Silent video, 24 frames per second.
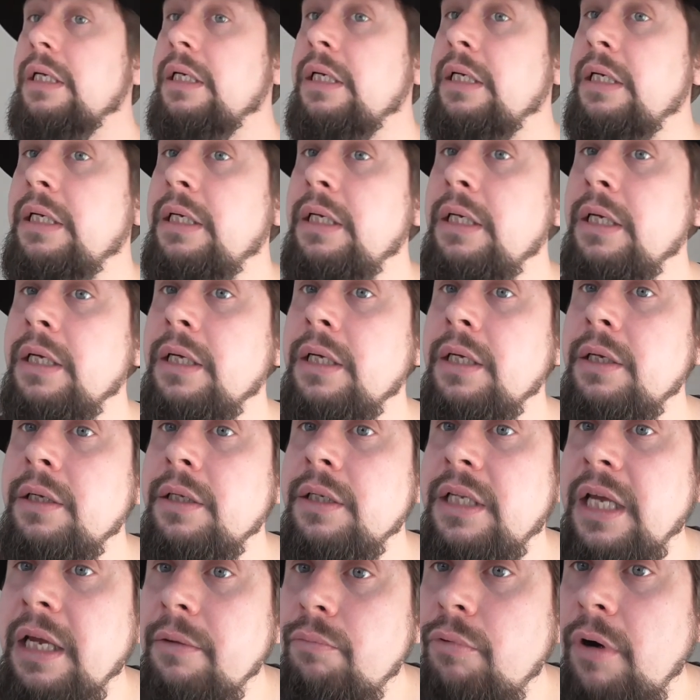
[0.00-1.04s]

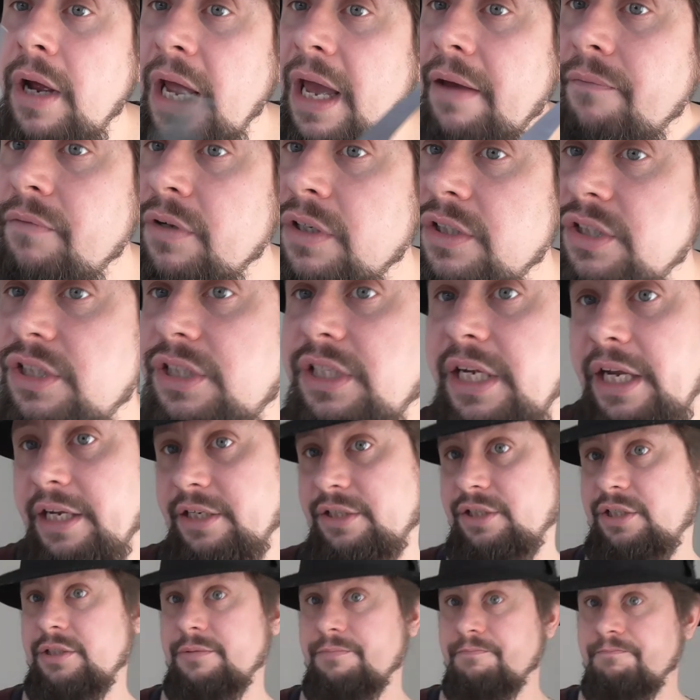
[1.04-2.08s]
They were having
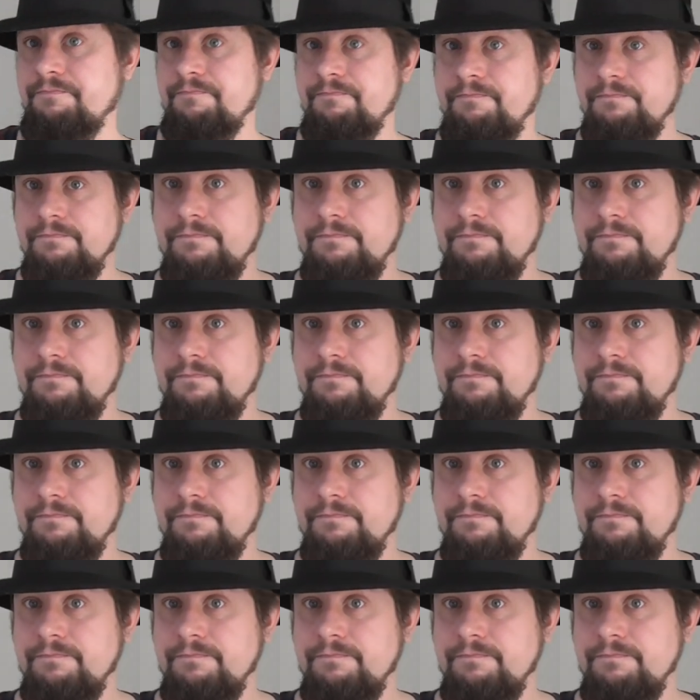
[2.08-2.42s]
sex.